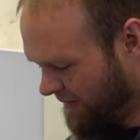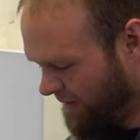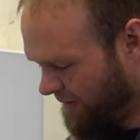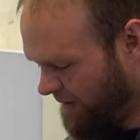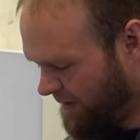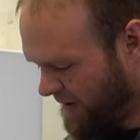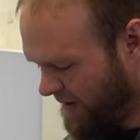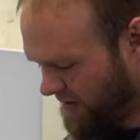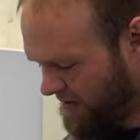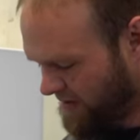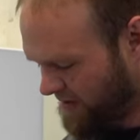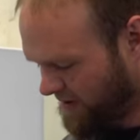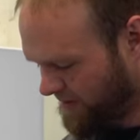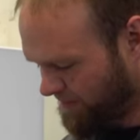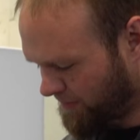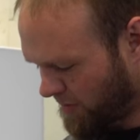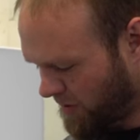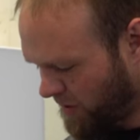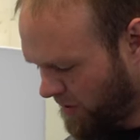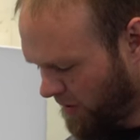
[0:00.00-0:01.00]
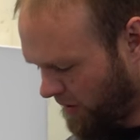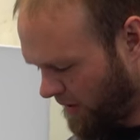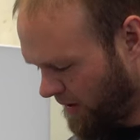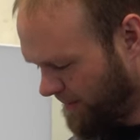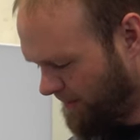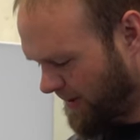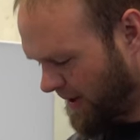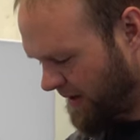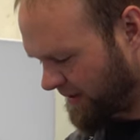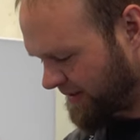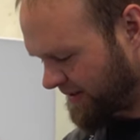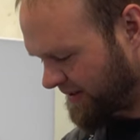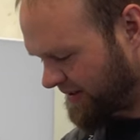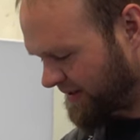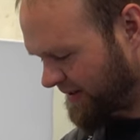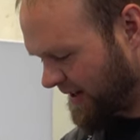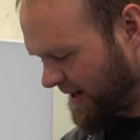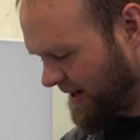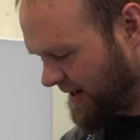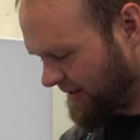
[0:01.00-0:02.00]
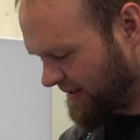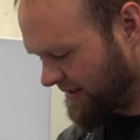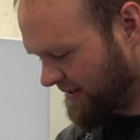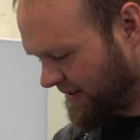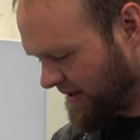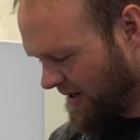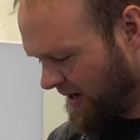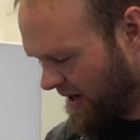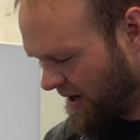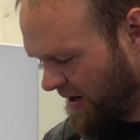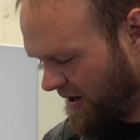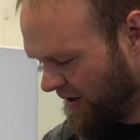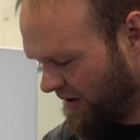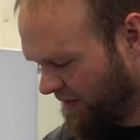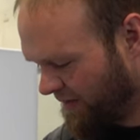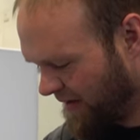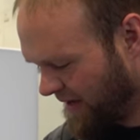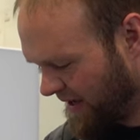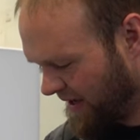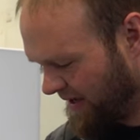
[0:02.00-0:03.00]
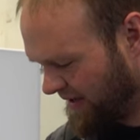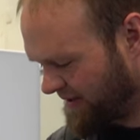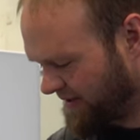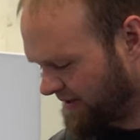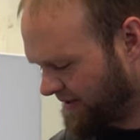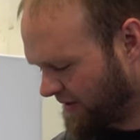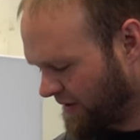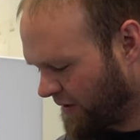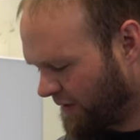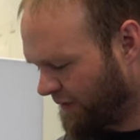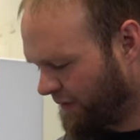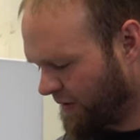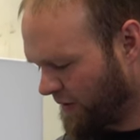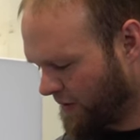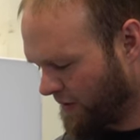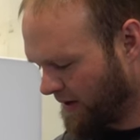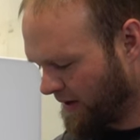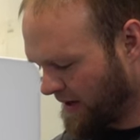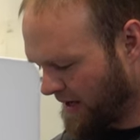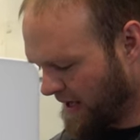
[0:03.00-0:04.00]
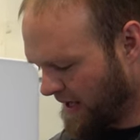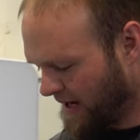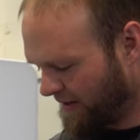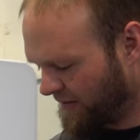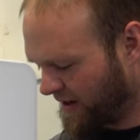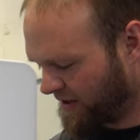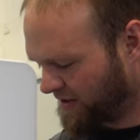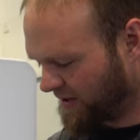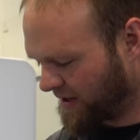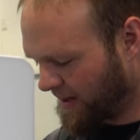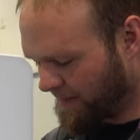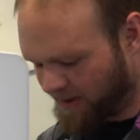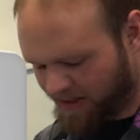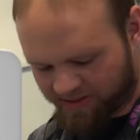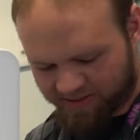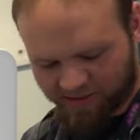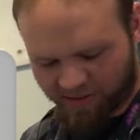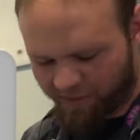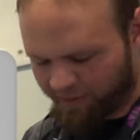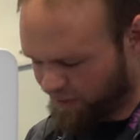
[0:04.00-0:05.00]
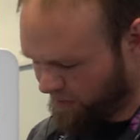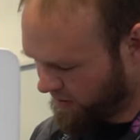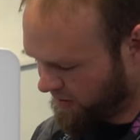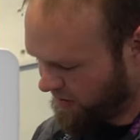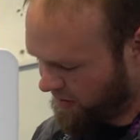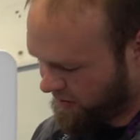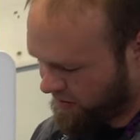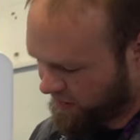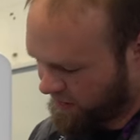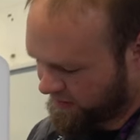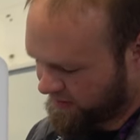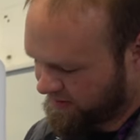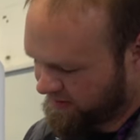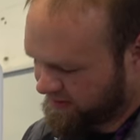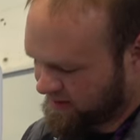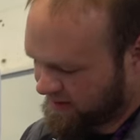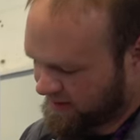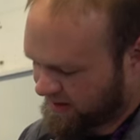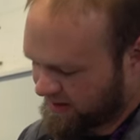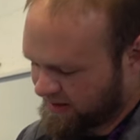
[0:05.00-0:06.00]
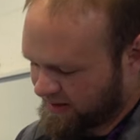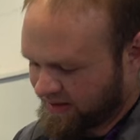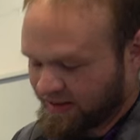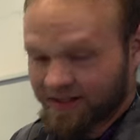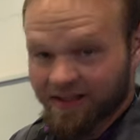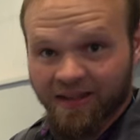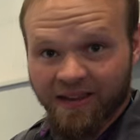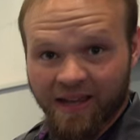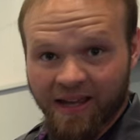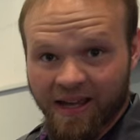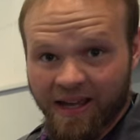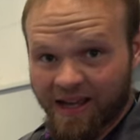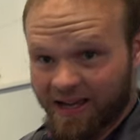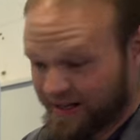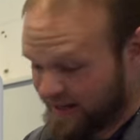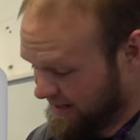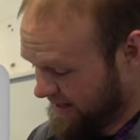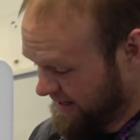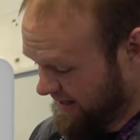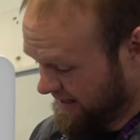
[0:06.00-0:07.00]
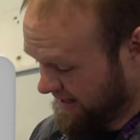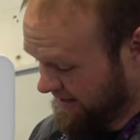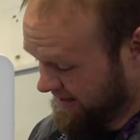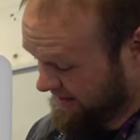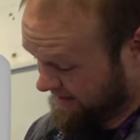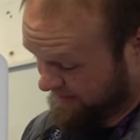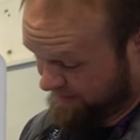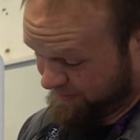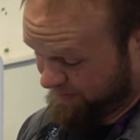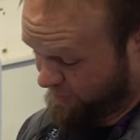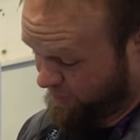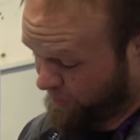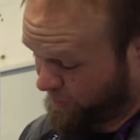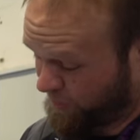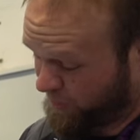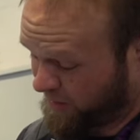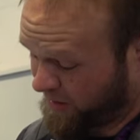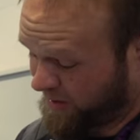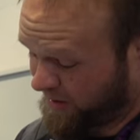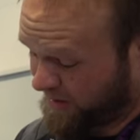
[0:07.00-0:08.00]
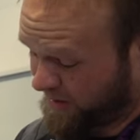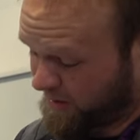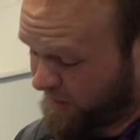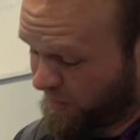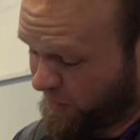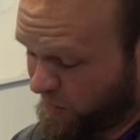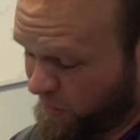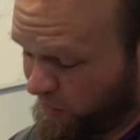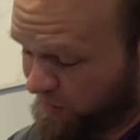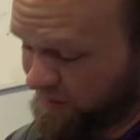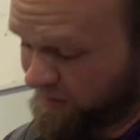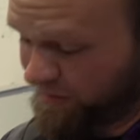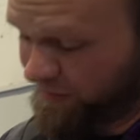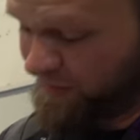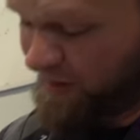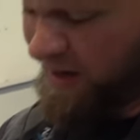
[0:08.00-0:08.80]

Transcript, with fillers: very small, about the size of a cell phone. And I've actually got my cell phone here. You can see that it's really close, if